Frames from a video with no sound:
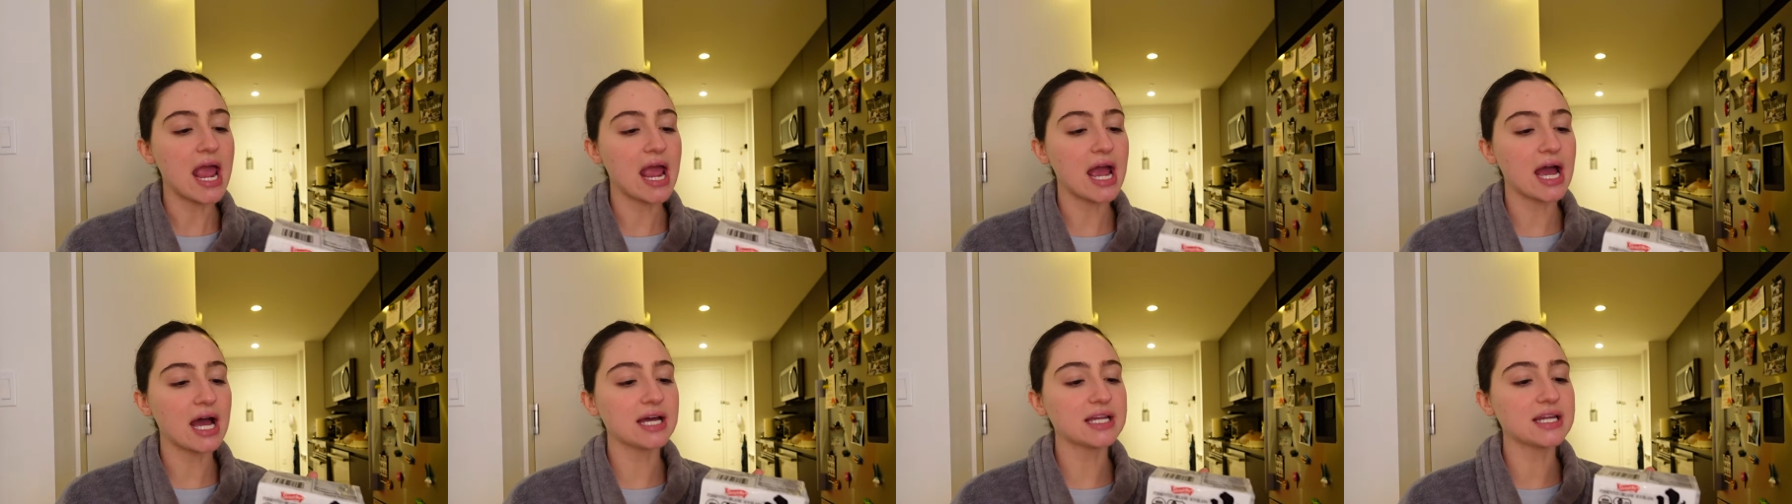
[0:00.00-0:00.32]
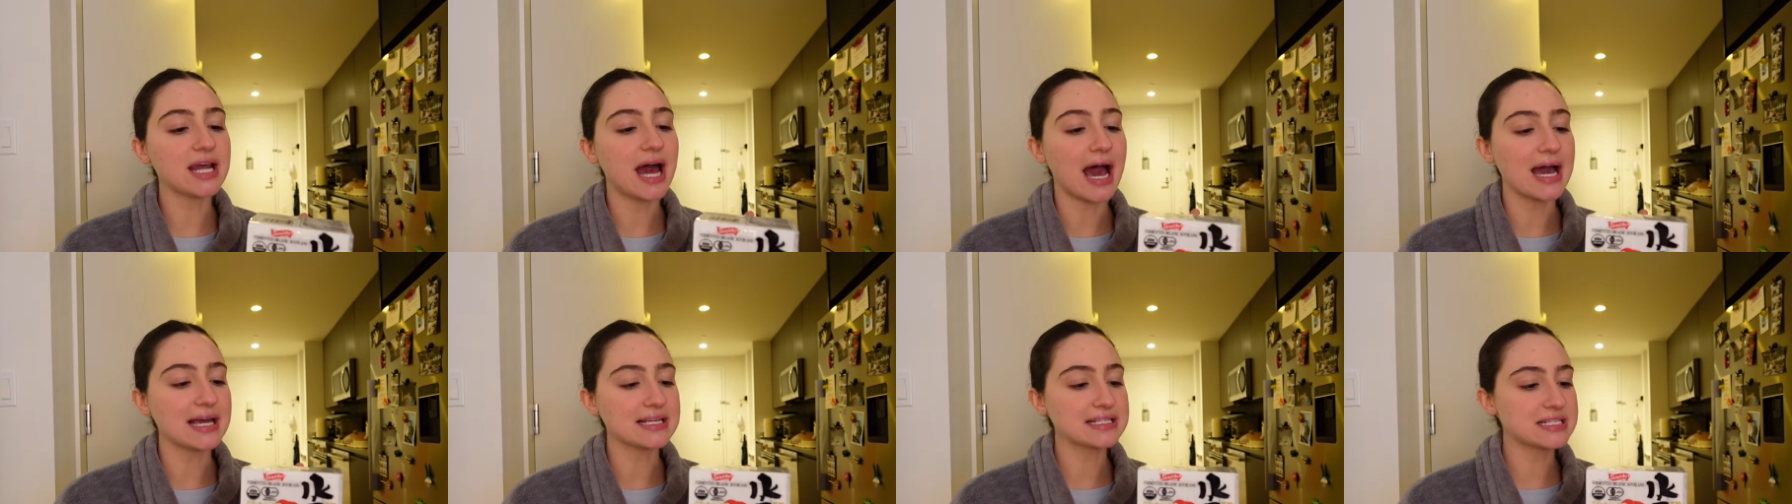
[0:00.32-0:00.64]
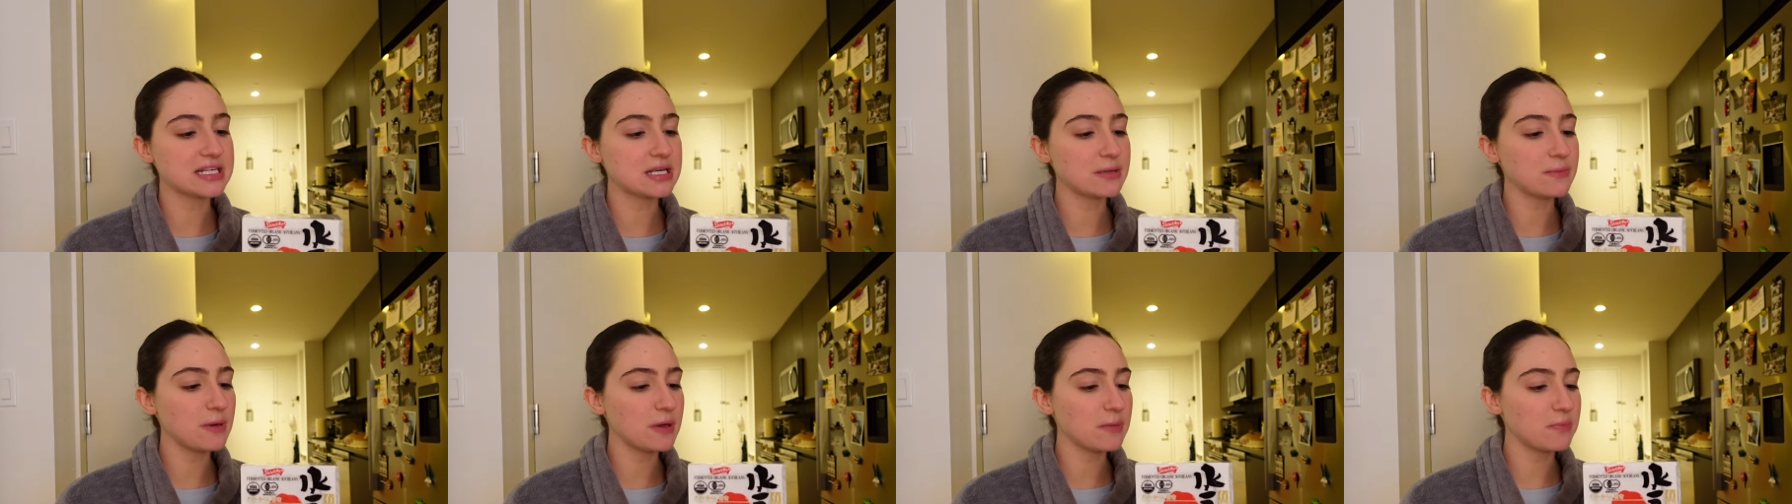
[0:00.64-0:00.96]
And I
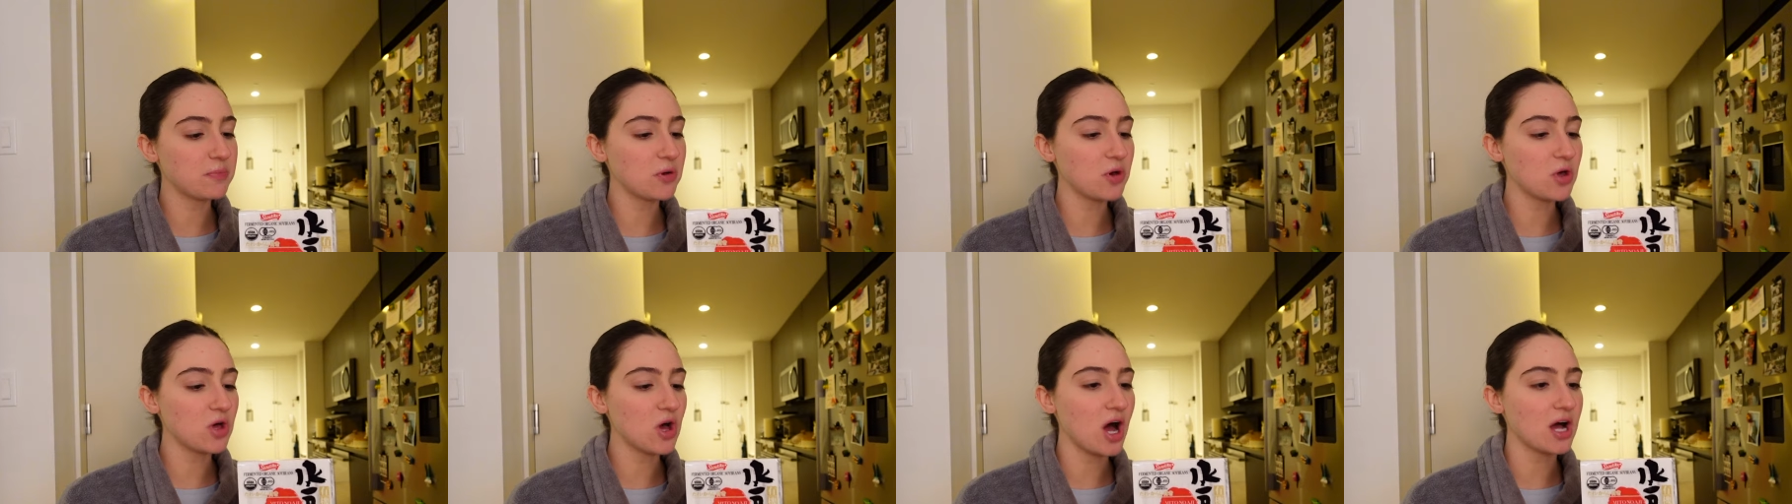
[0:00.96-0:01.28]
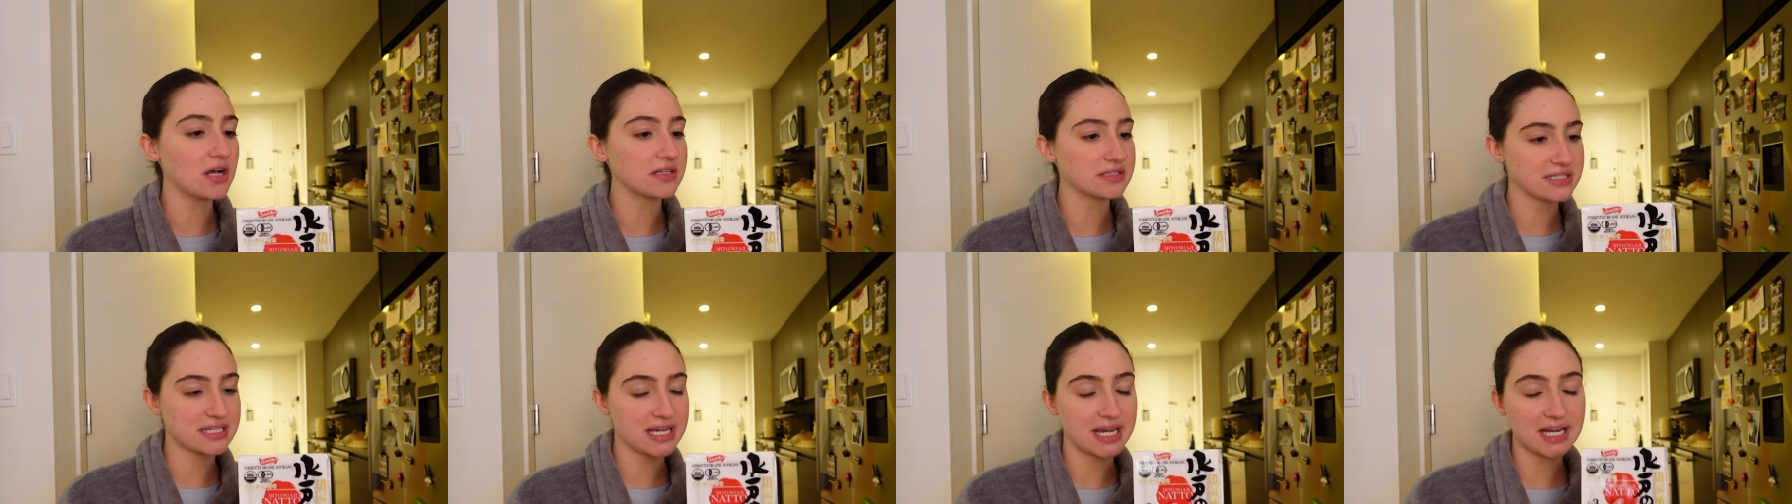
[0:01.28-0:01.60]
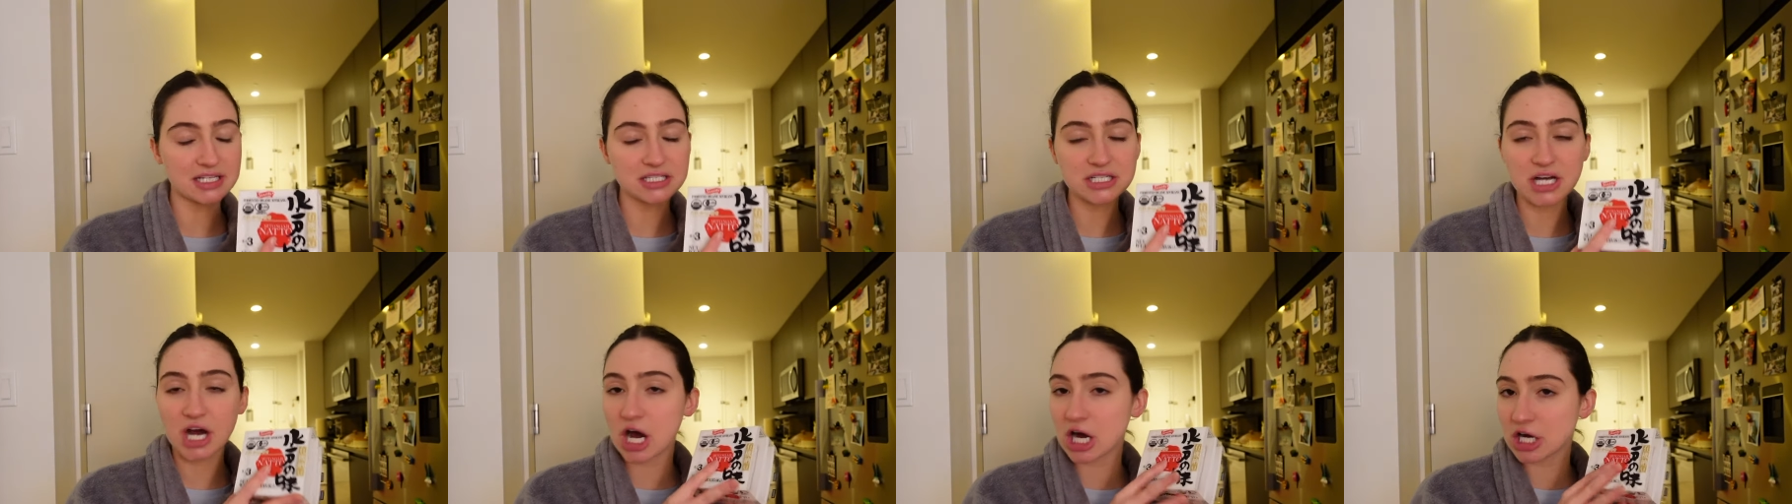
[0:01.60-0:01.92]
see people on
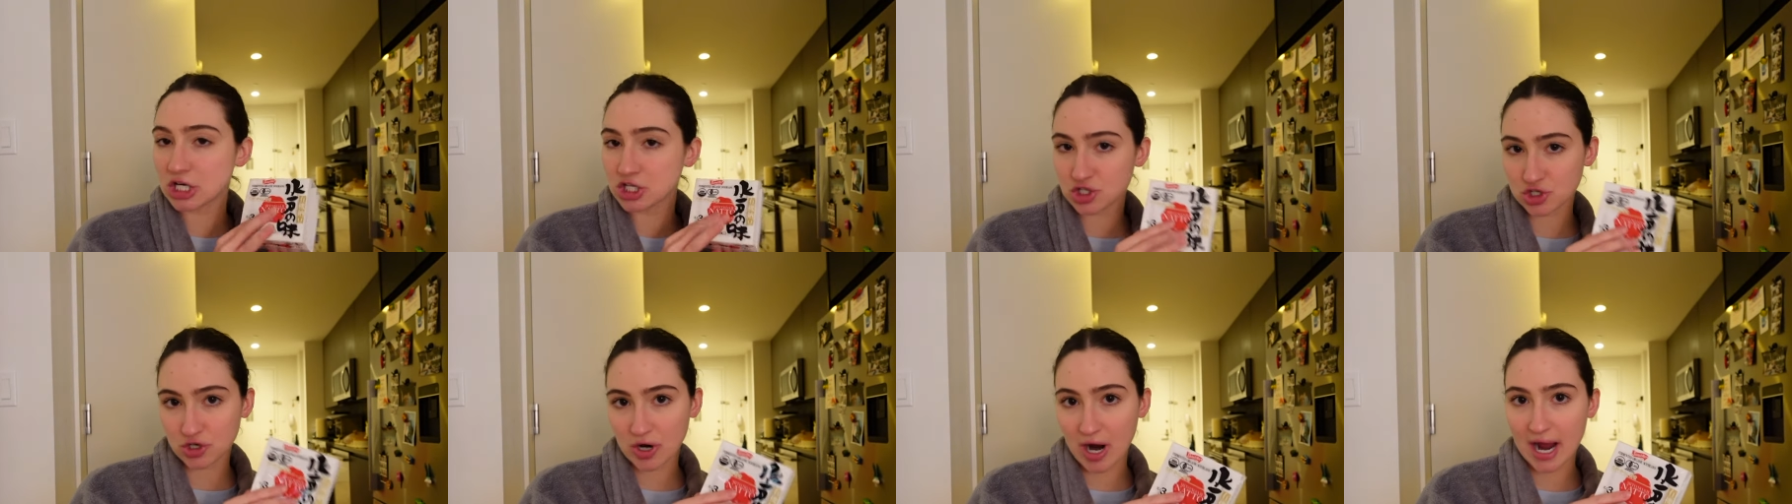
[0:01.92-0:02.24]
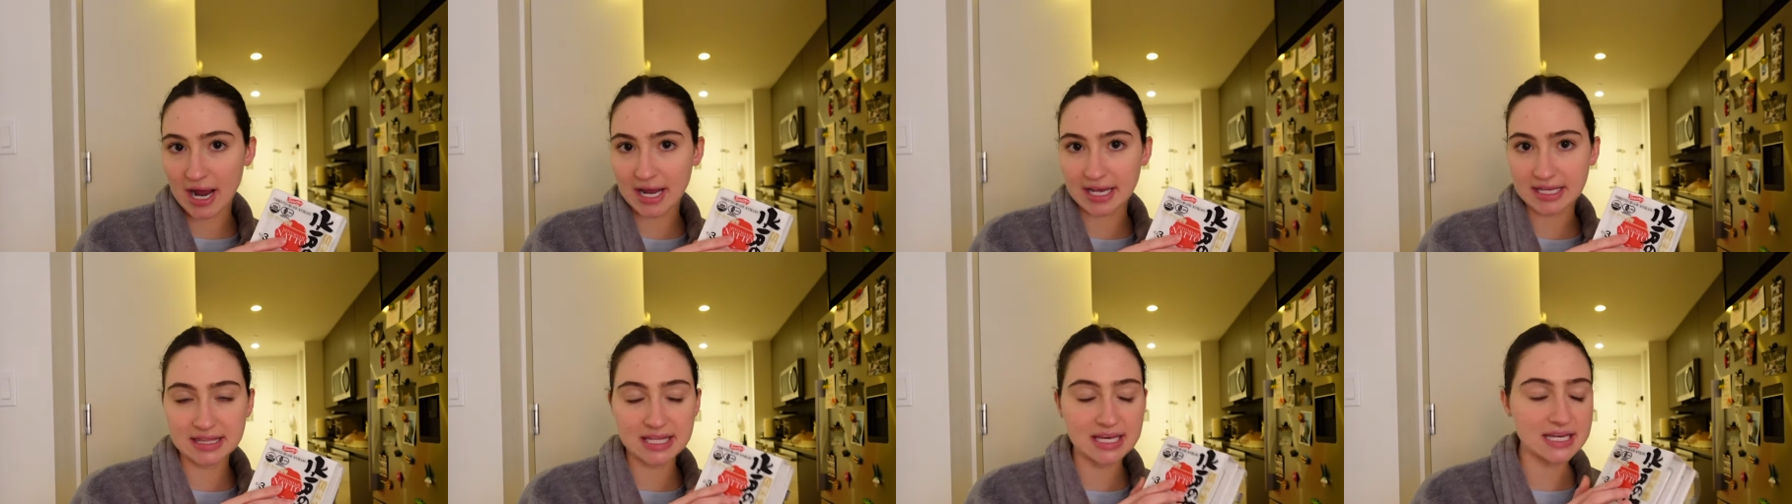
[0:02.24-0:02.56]
TikTok trying